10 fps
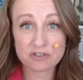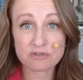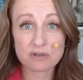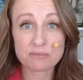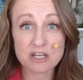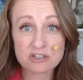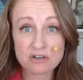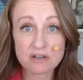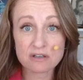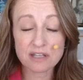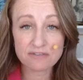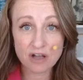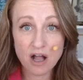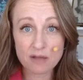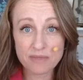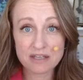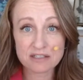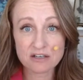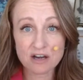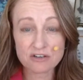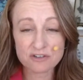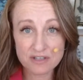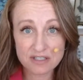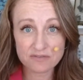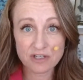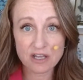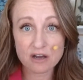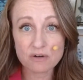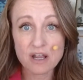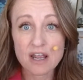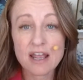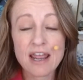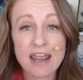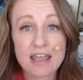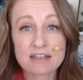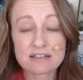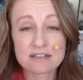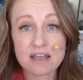So you can make sure and leave a comment here under this video and